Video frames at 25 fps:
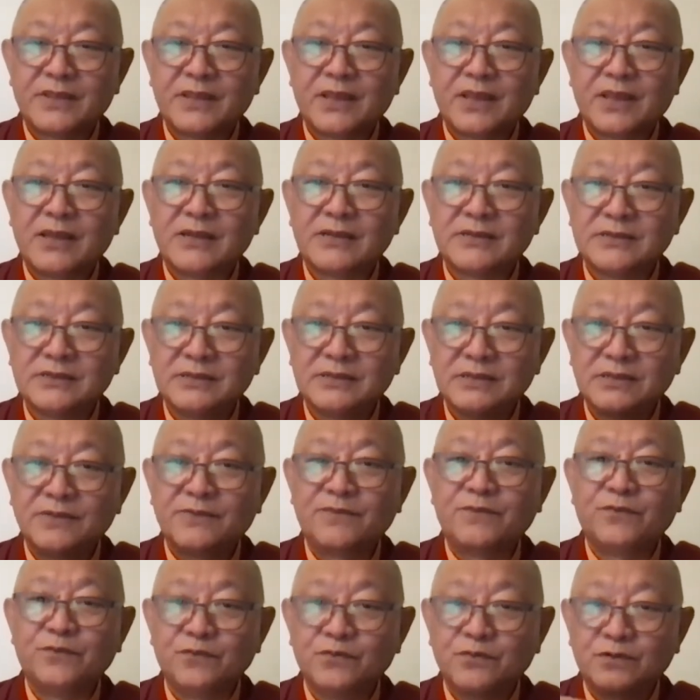And
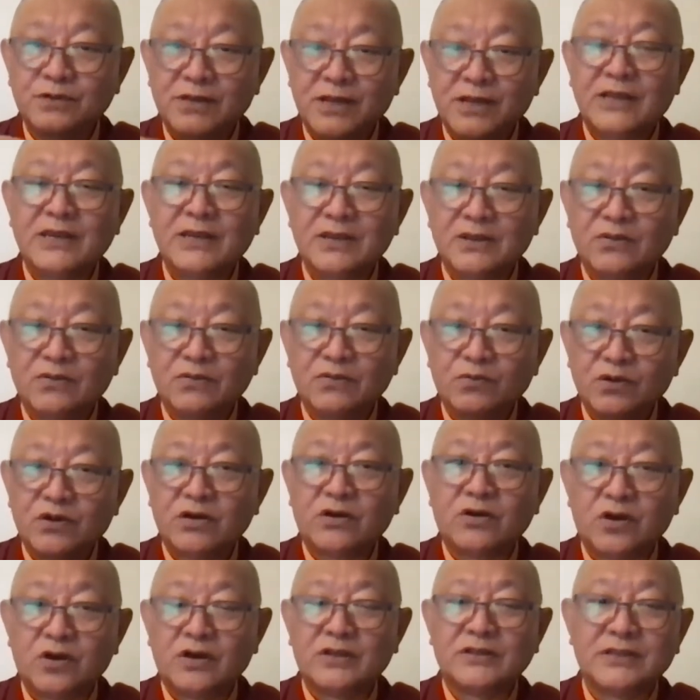if you really
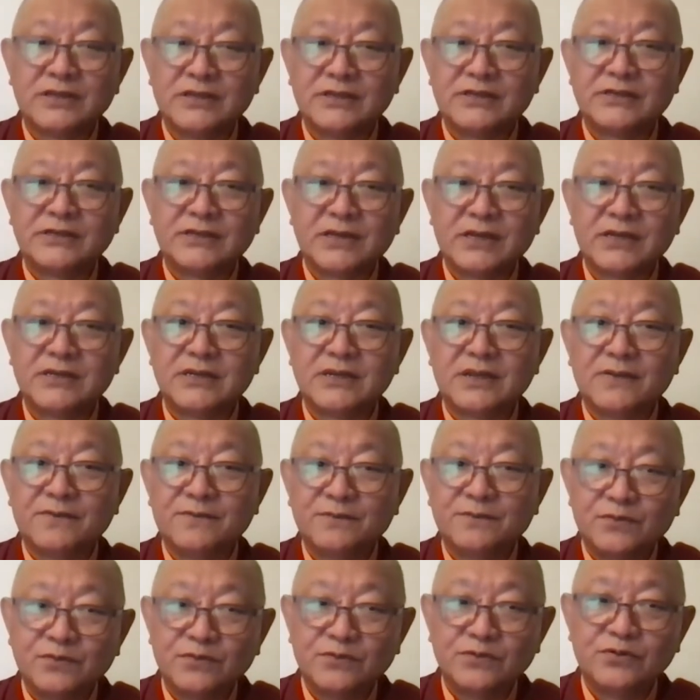work on it and
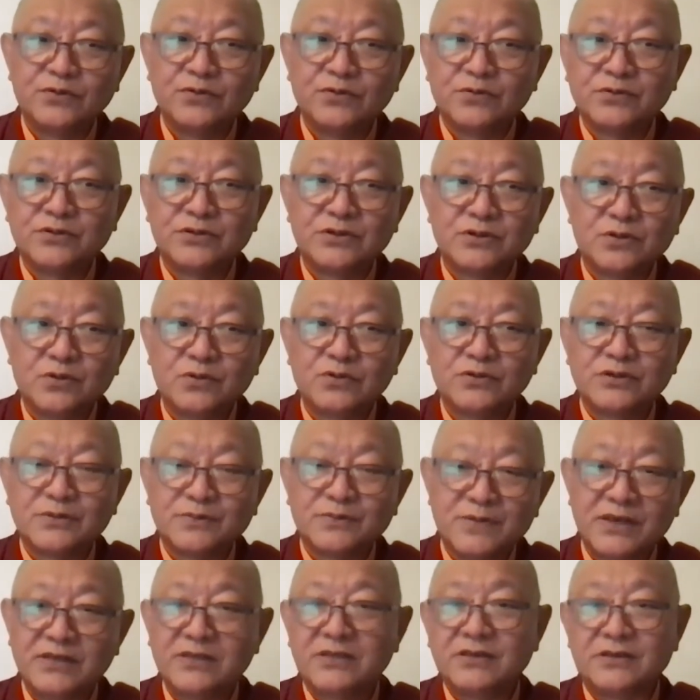if you use those
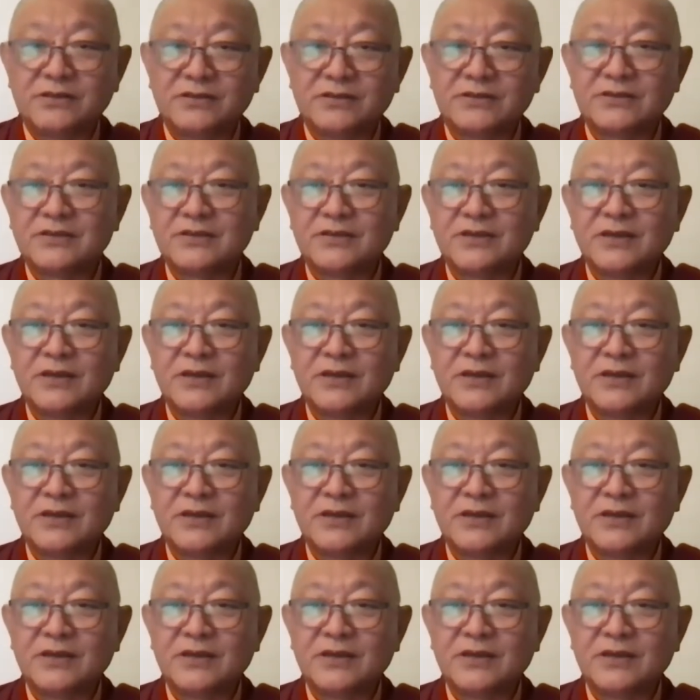methods,